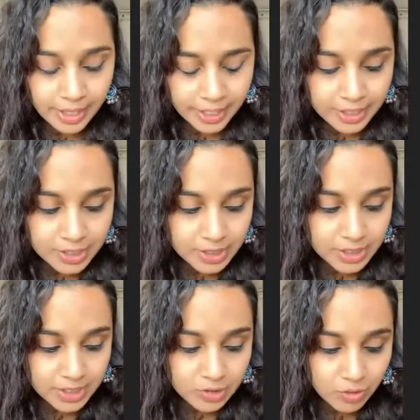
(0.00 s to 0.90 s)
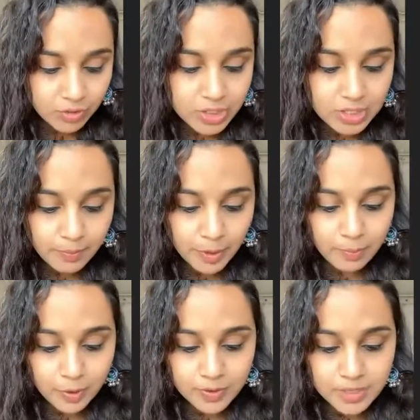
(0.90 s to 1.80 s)
An interesting sort of
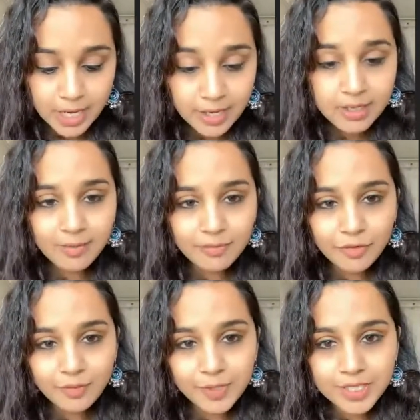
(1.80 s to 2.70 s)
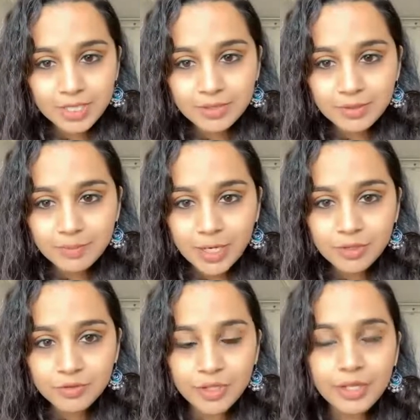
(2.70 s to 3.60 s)
snippet, because I come from the southern
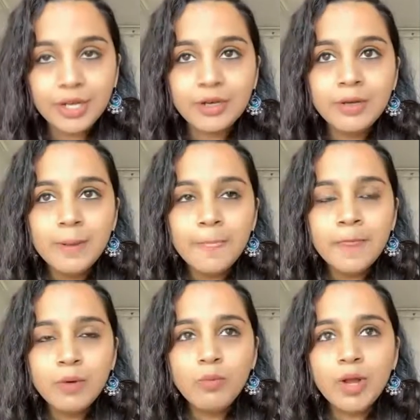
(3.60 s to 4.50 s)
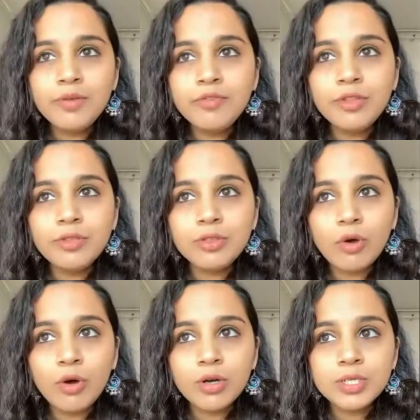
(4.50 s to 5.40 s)
part of India. One of the
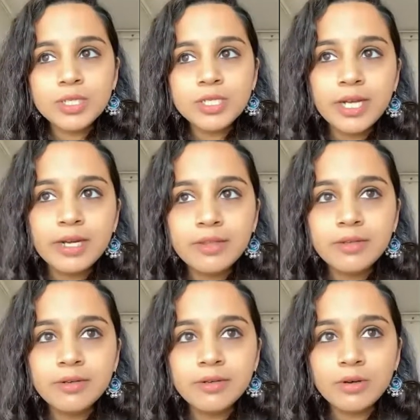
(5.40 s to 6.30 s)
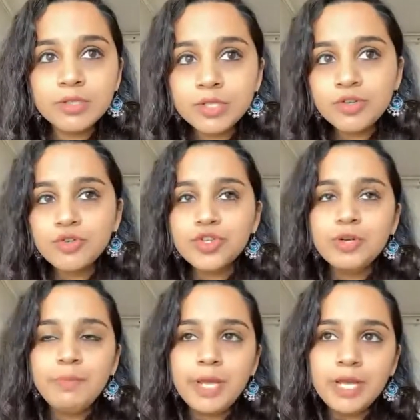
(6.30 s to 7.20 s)
thoughts that the
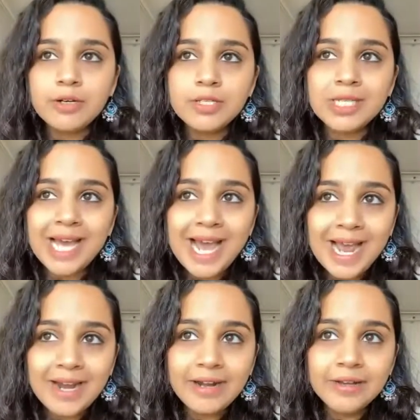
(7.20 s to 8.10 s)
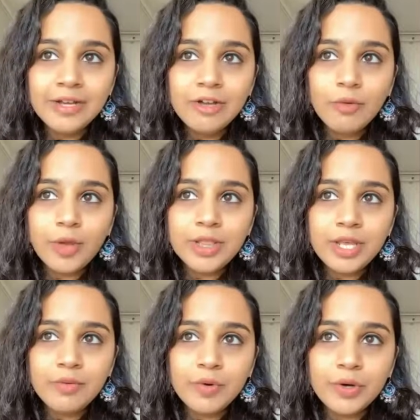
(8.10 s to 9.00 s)
constitution makers had when
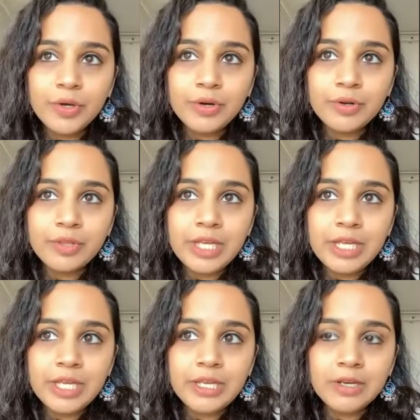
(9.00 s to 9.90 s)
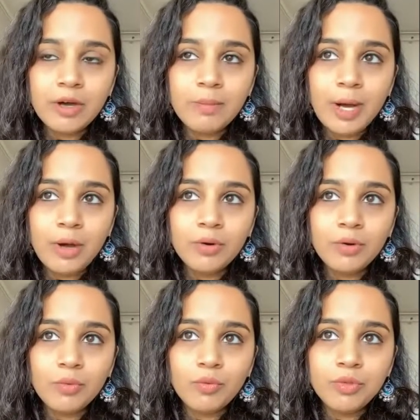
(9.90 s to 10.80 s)
they were thinking about
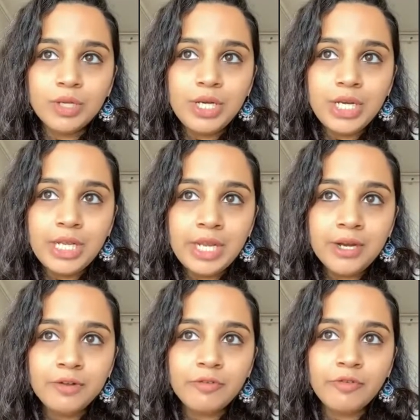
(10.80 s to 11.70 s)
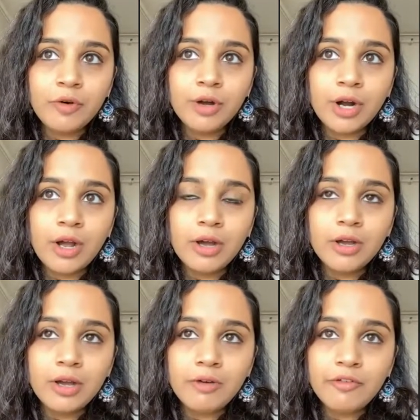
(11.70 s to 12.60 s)
the need for
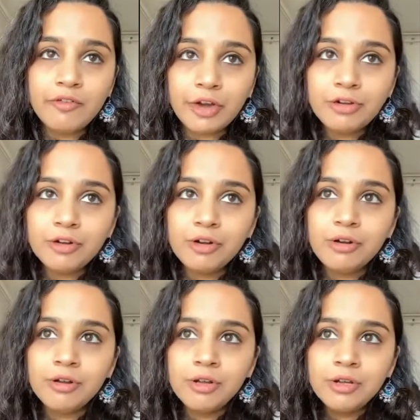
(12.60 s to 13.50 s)
a federal